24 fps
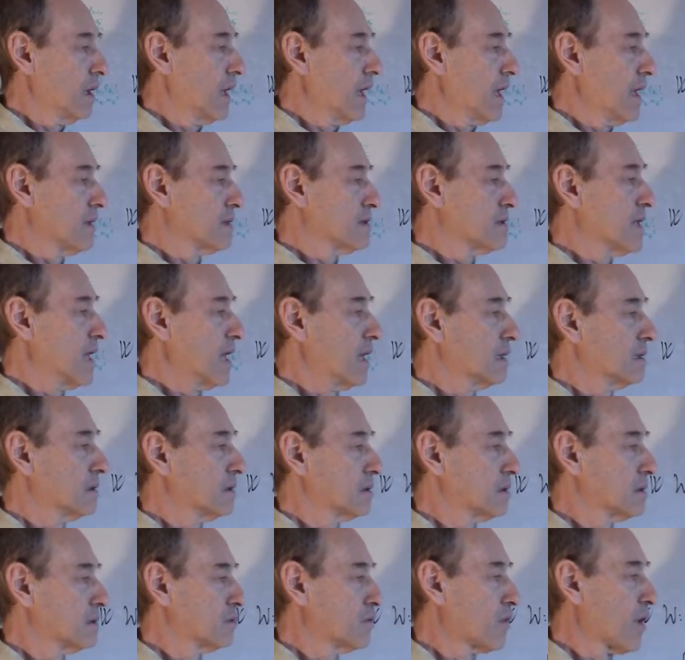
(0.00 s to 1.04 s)
and then
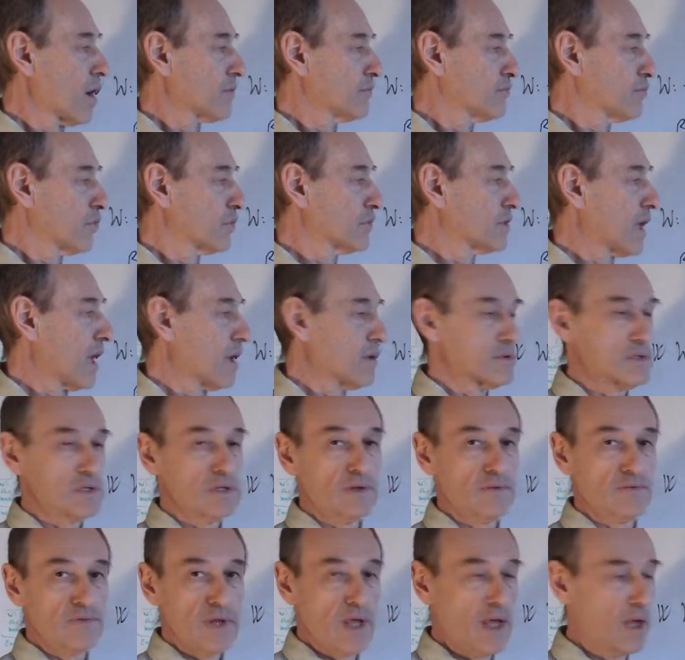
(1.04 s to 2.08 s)
there are 4,000
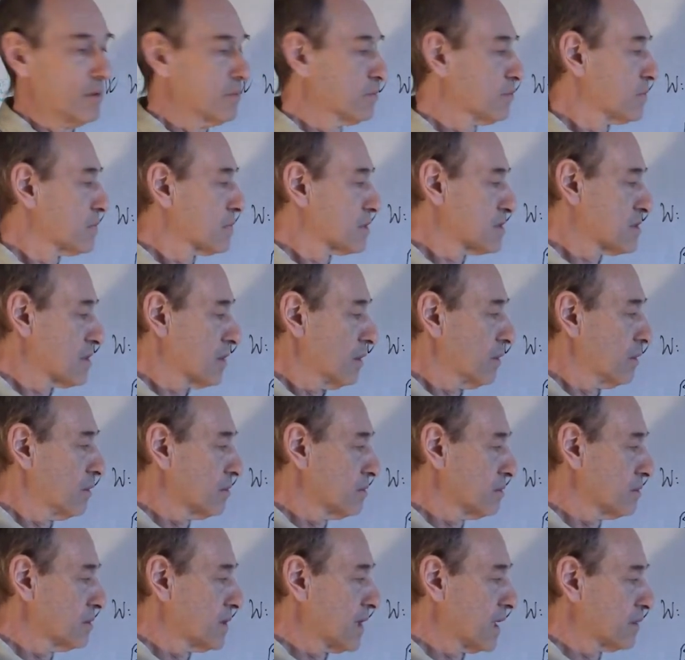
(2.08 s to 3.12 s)
of them so
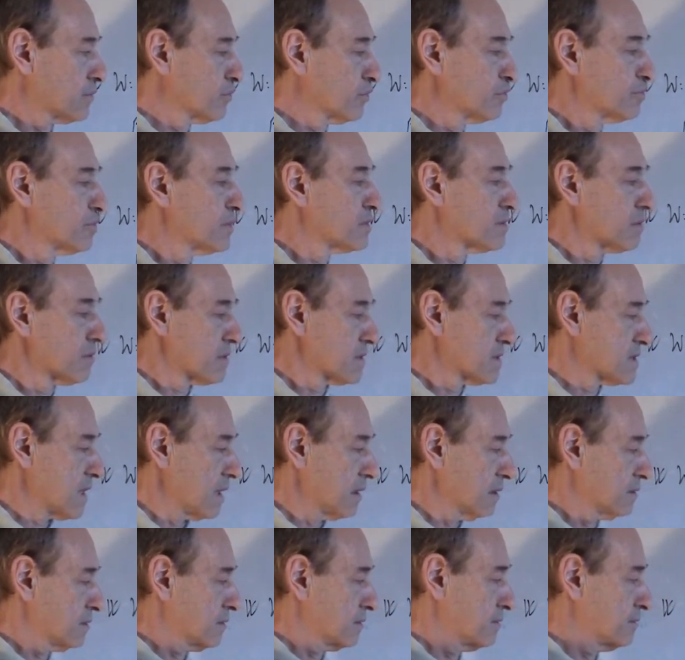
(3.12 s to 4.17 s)
that would be the
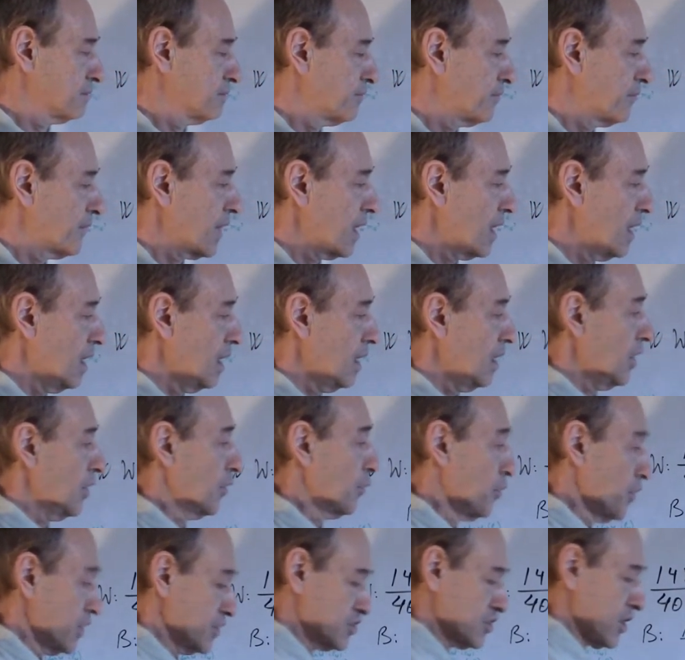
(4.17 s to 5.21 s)
result
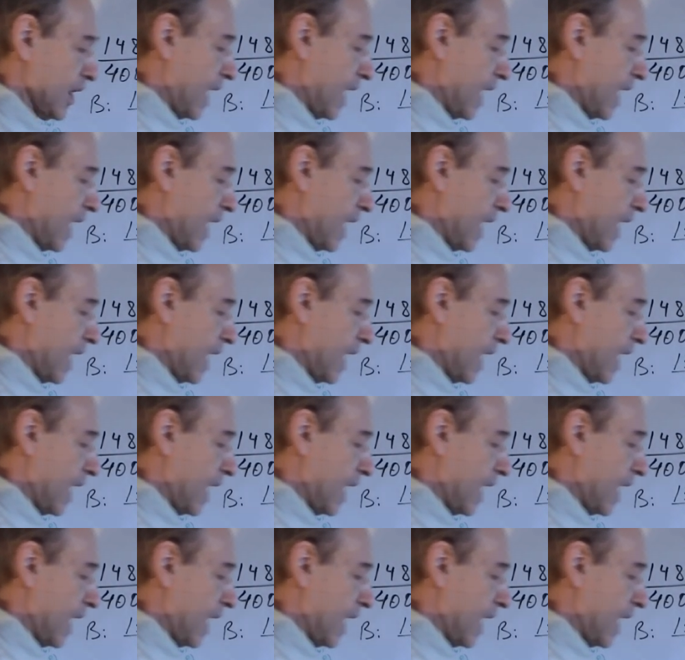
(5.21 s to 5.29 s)
which